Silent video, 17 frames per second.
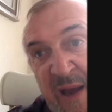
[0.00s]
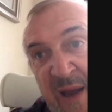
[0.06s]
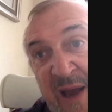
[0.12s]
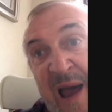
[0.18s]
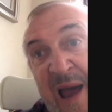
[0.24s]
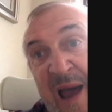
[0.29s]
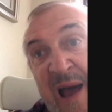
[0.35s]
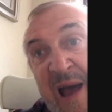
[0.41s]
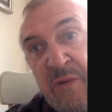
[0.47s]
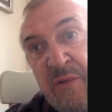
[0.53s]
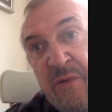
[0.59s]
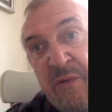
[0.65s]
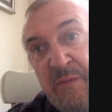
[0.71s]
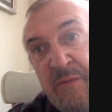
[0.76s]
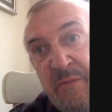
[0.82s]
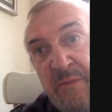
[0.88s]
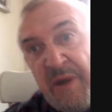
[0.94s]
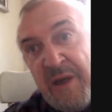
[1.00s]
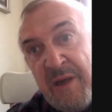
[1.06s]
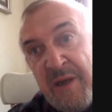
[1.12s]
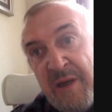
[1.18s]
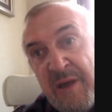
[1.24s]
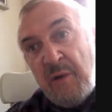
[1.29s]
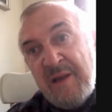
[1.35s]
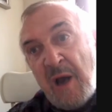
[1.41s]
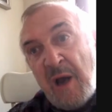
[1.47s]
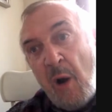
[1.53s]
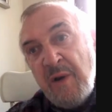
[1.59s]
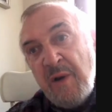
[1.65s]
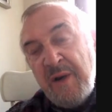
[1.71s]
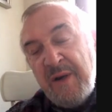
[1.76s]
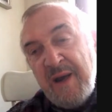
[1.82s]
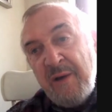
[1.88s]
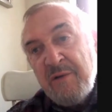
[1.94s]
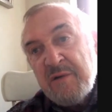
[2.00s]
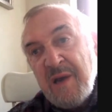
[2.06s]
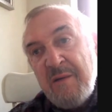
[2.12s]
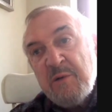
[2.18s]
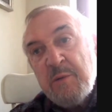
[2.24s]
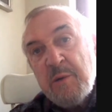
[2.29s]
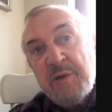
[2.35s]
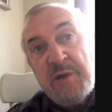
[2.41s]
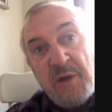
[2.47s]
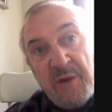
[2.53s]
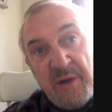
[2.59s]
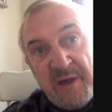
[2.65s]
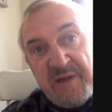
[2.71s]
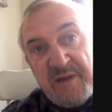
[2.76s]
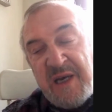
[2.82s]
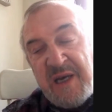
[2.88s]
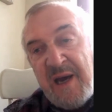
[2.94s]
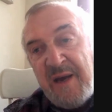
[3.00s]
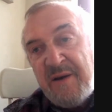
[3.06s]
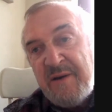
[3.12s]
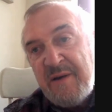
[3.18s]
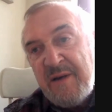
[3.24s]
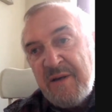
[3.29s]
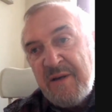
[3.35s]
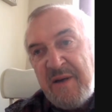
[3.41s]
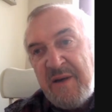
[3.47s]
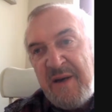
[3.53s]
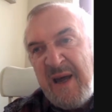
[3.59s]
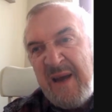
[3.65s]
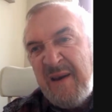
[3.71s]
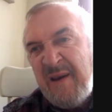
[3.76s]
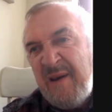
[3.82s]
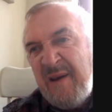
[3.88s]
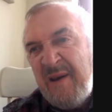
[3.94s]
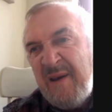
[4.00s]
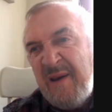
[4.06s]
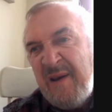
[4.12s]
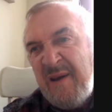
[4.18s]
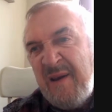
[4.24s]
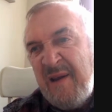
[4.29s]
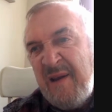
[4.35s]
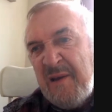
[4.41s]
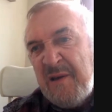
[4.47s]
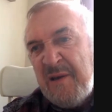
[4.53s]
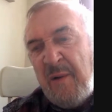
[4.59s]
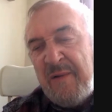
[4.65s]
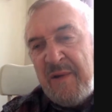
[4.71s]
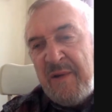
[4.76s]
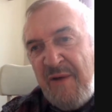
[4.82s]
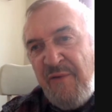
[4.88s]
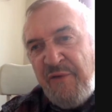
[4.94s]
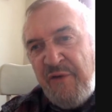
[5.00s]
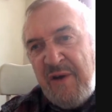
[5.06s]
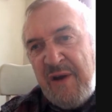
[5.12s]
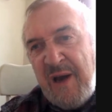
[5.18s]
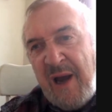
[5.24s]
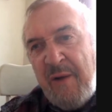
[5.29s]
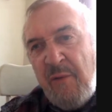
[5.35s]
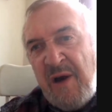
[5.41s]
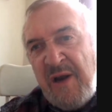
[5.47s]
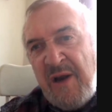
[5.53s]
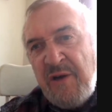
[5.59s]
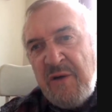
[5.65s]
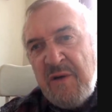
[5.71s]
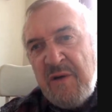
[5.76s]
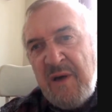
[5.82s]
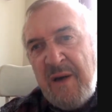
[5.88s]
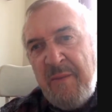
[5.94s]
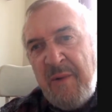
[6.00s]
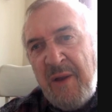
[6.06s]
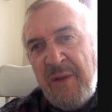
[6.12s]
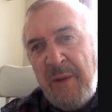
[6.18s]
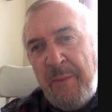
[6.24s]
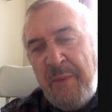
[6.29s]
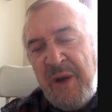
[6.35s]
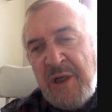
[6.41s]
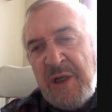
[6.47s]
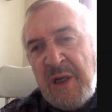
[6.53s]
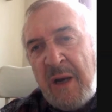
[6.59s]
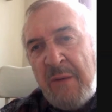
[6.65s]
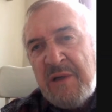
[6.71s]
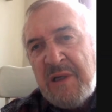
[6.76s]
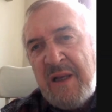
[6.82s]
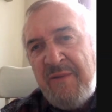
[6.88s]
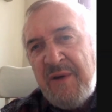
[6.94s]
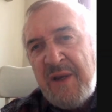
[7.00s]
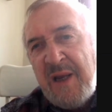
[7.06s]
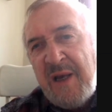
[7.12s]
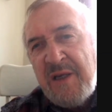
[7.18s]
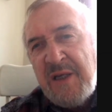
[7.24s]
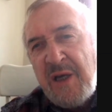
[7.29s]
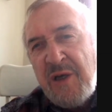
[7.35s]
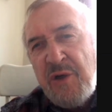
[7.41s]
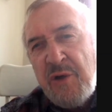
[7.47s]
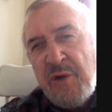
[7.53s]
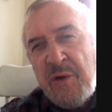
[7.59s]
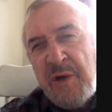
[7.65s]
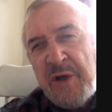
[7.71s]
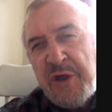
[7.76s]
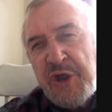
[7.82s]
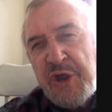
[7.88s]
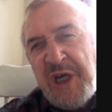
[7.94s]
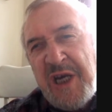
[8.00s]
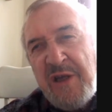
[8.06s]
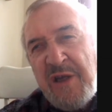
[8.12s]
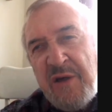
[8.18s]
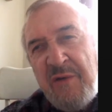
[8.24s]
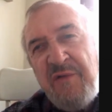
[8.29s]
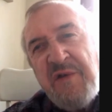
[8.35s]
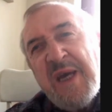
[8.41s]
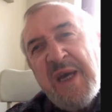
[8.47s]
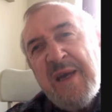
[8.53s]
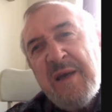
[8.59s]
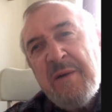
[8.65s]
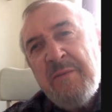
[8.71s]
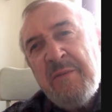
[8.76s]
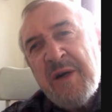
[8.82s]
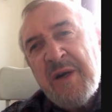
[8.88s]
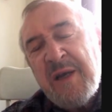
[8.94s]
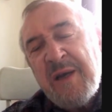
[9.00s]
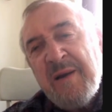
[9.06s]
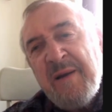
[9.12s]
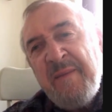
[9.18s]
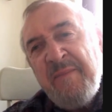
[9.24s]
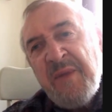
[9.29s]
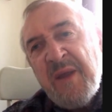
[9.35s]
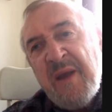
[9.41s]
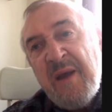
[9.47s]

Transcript: The last one being Couliman's holding down Seamus McDonough as he headed into the net. So the referee, I went to him on the pitch. I was livid, and I said, you're a cheat. You've taken money.